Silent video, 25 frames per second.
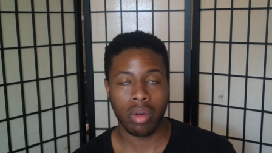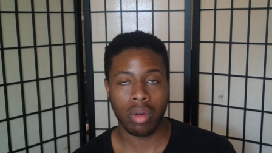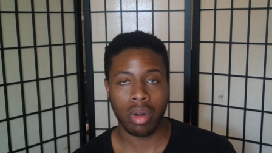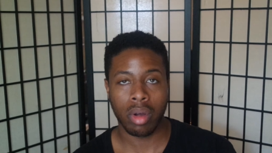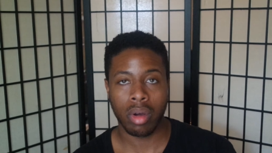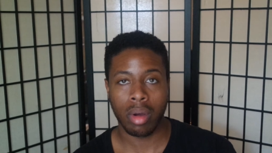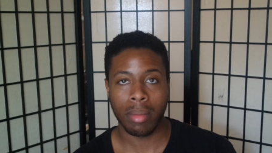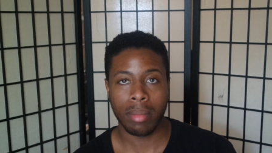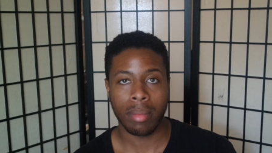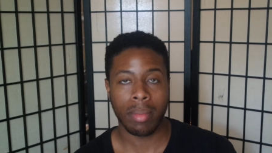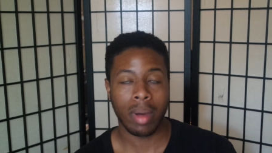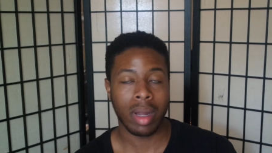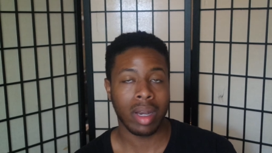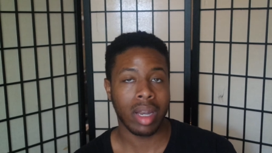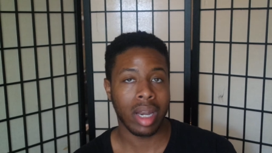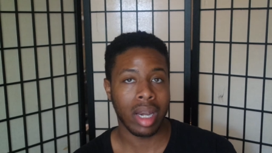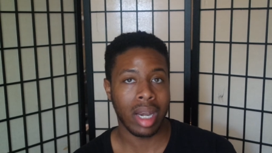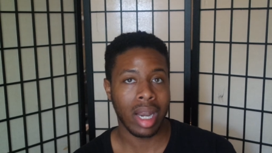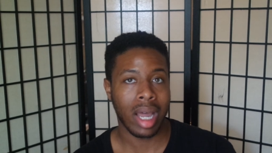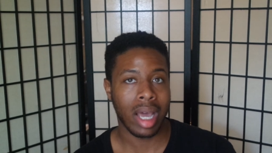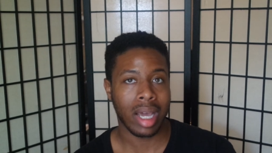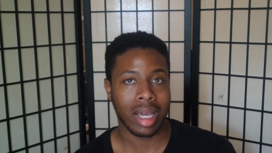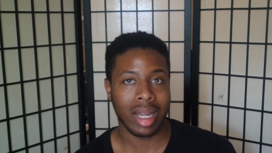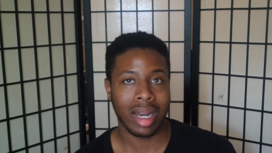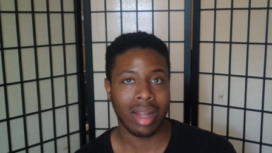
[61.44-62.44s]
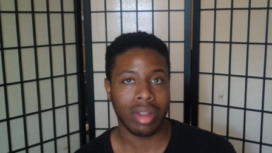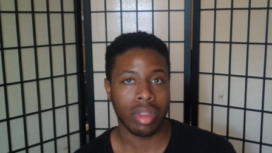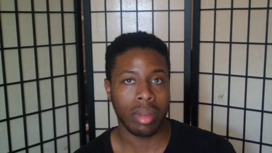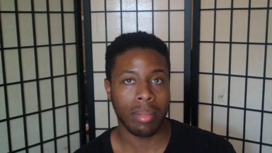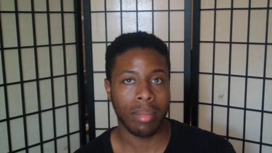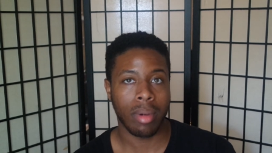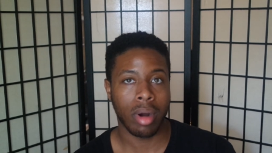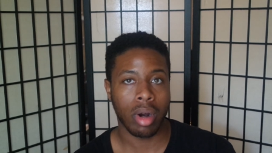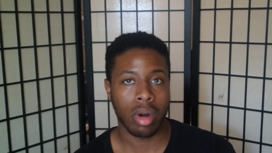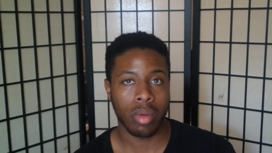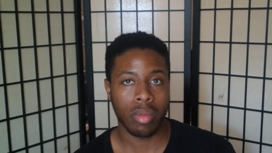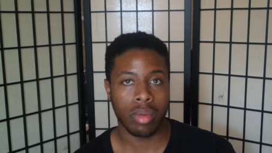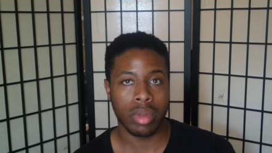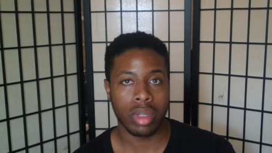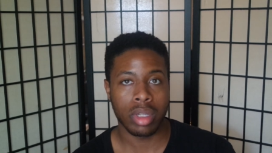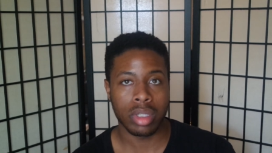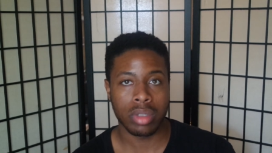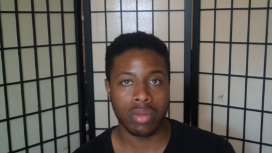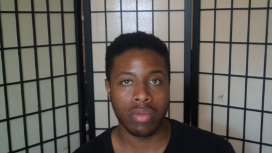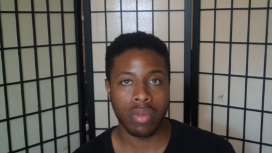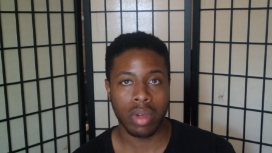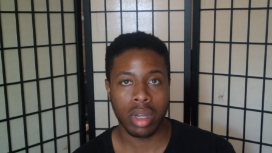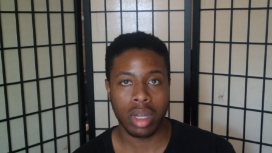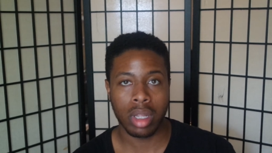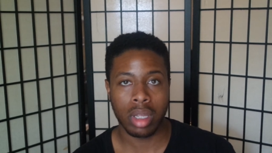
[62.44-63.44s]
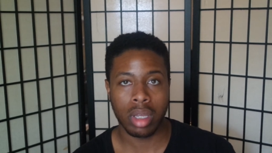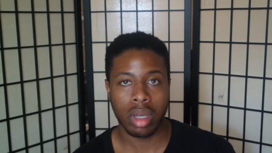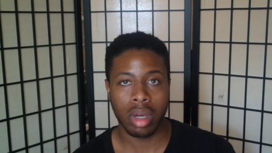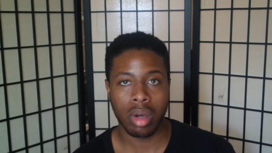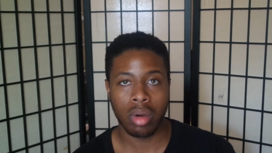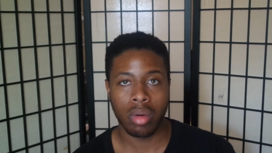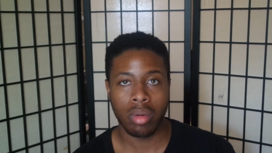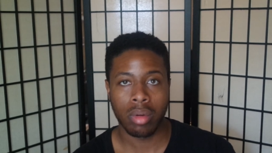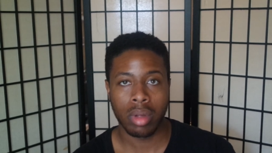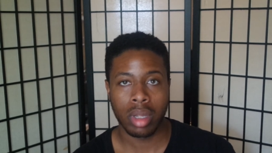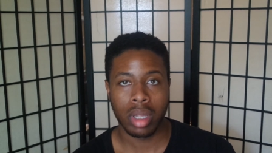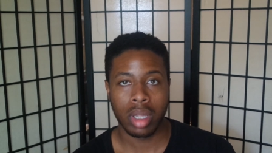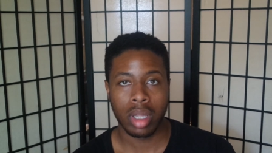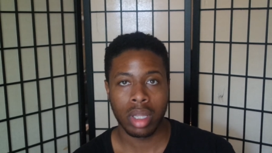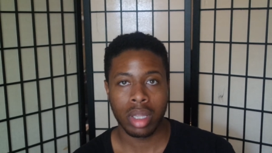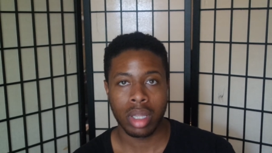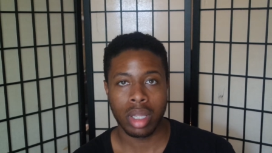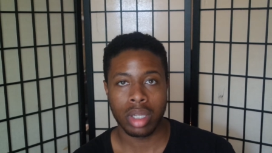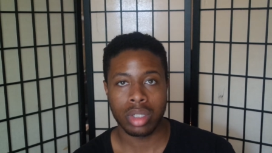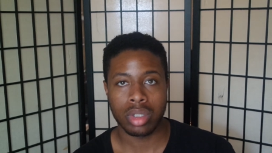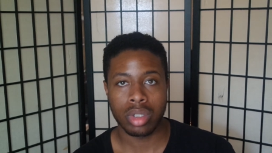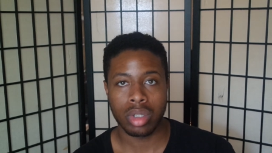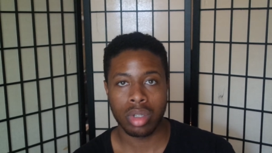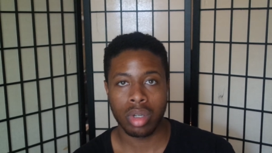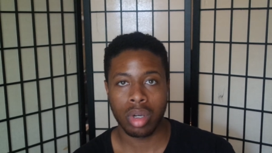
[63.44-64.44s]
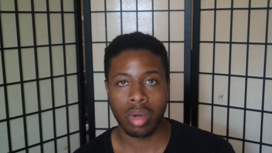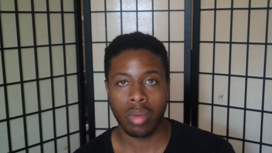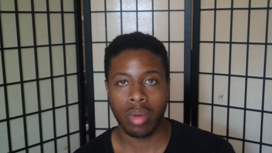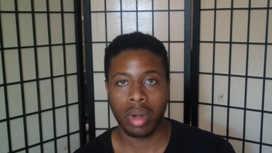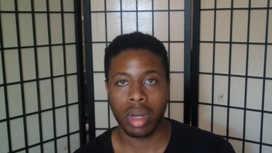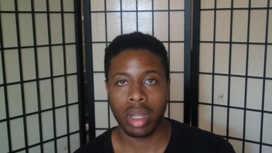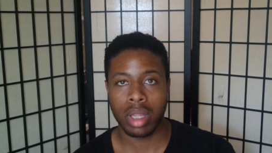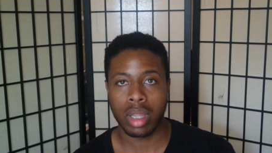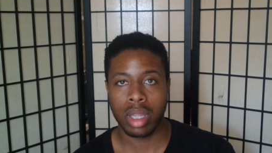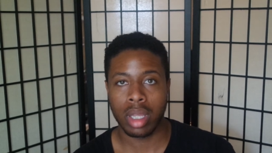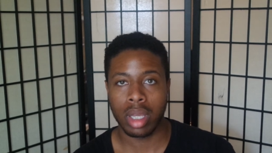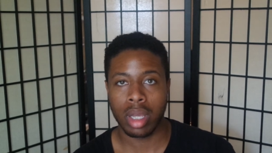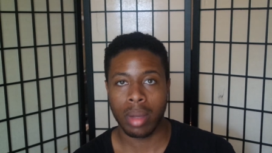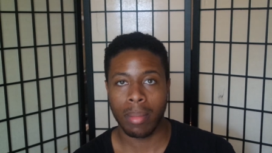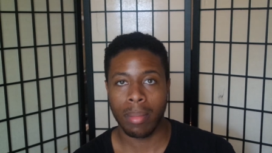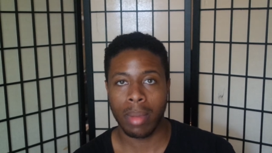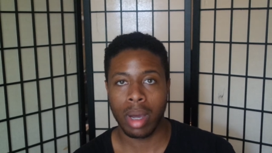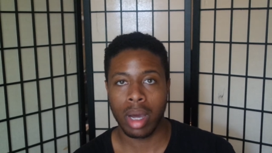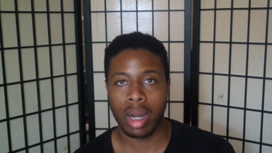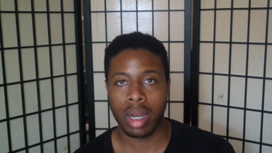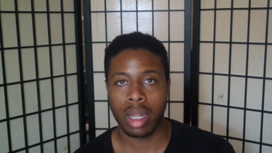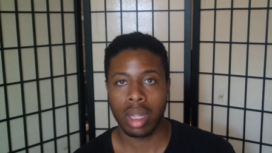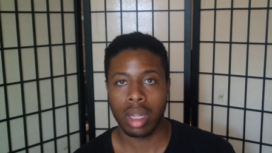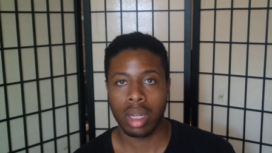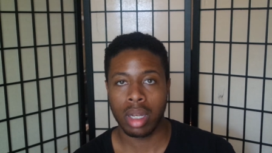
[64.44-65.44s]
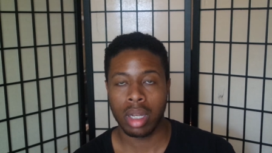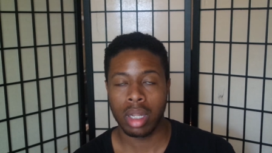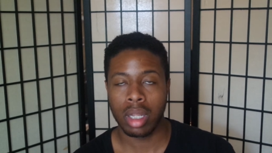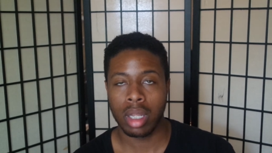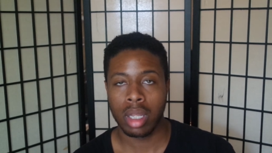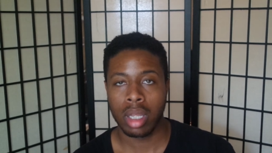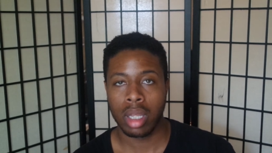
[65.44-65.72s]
photo. I'm about to knock it out the park with this video. That's a good way to think about it.